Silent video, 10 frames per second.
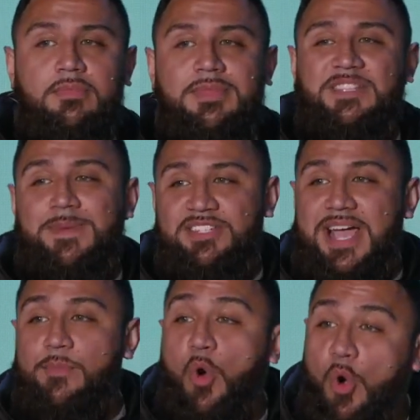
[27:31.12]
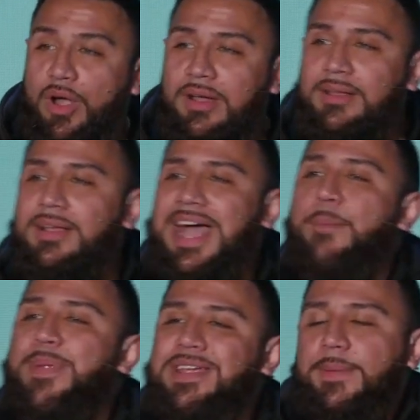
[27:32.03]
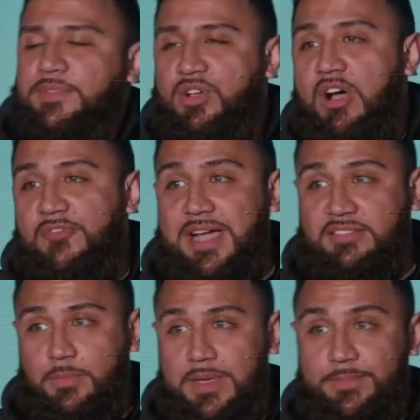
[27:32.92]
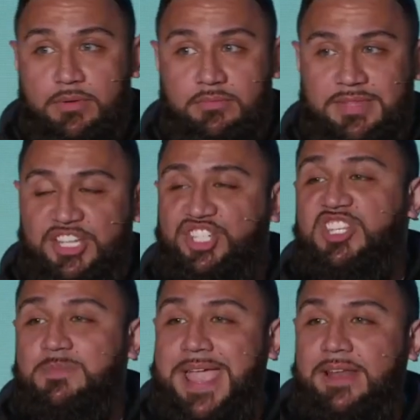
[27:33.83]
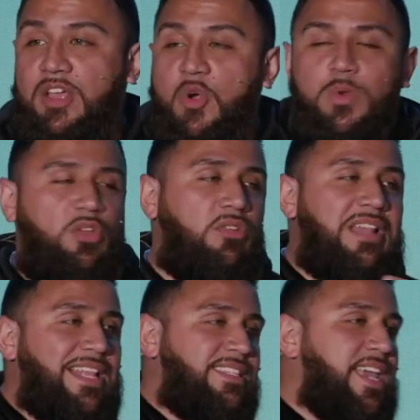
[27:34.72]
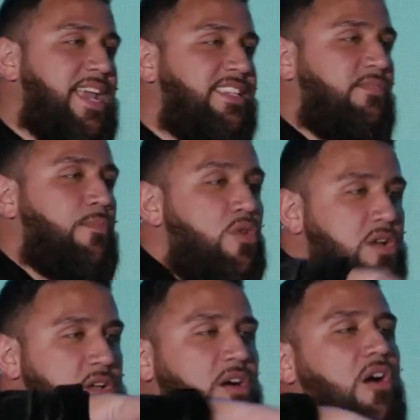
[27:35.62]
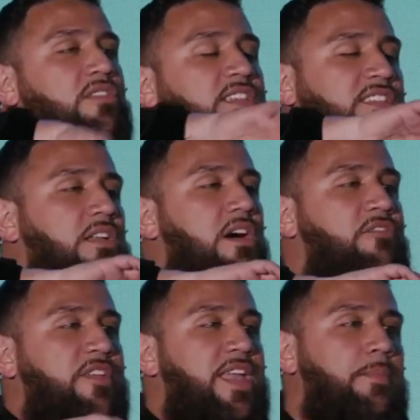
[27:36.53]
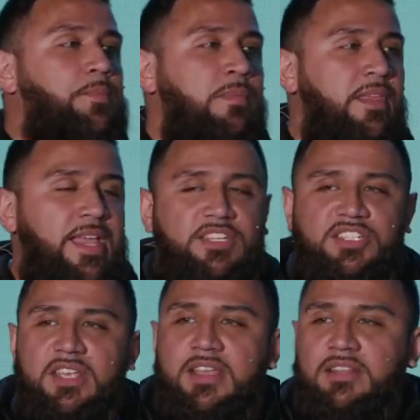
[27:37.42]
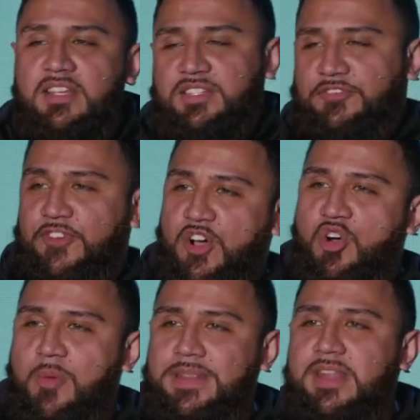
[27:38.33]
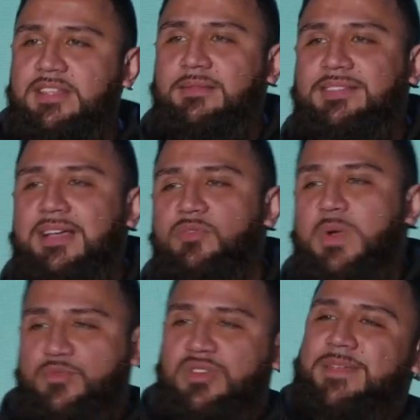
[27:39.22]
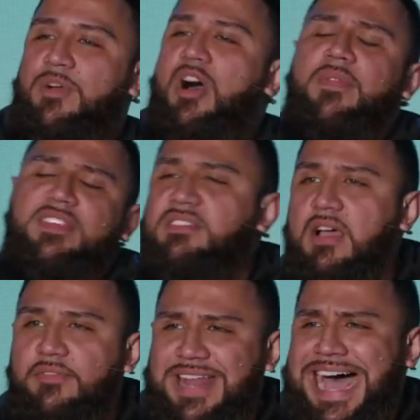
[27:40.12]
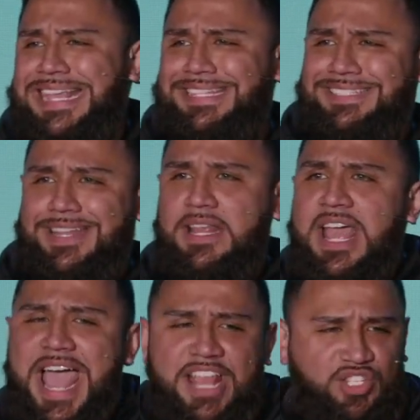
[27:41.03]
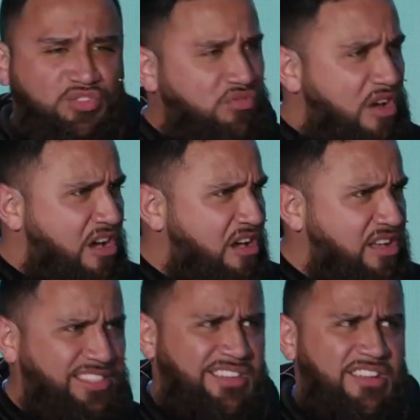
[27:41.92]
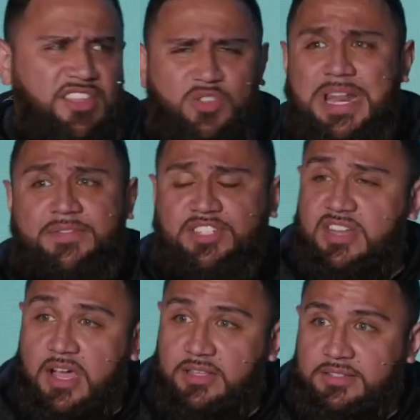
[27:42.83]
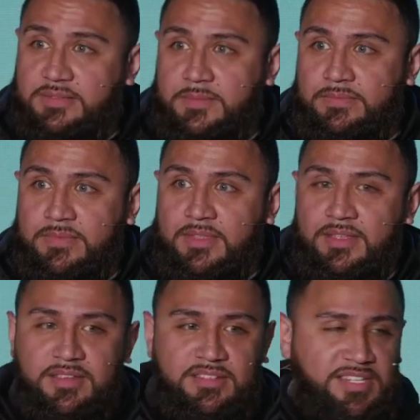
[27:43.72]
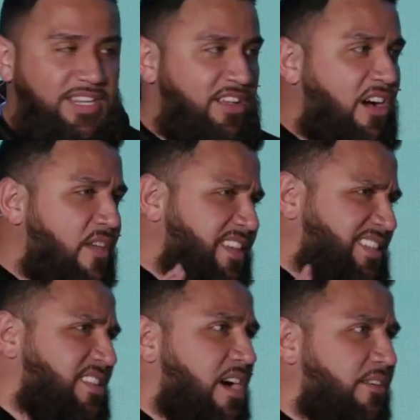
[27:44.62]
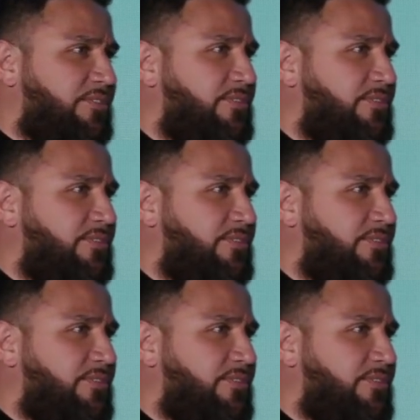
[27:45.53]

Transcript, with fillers: That's my job. Or I bring cups of coffee out to people that she's made with little lattes and mocha, all this stuff. And, and she does the foam and does sometimes whipped cream and all this stuff and ice and, and straws and all this, whatever she does. She does all this stuff.